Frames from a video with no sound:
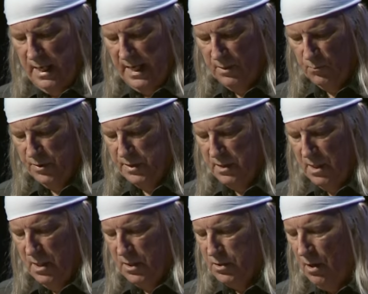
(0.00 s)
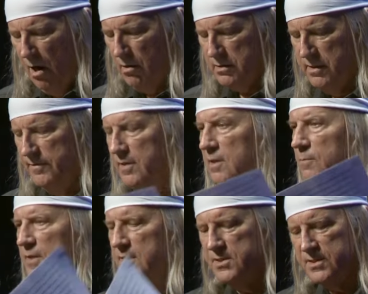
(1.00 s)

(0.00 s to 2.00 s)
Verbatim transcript: and would talk to them the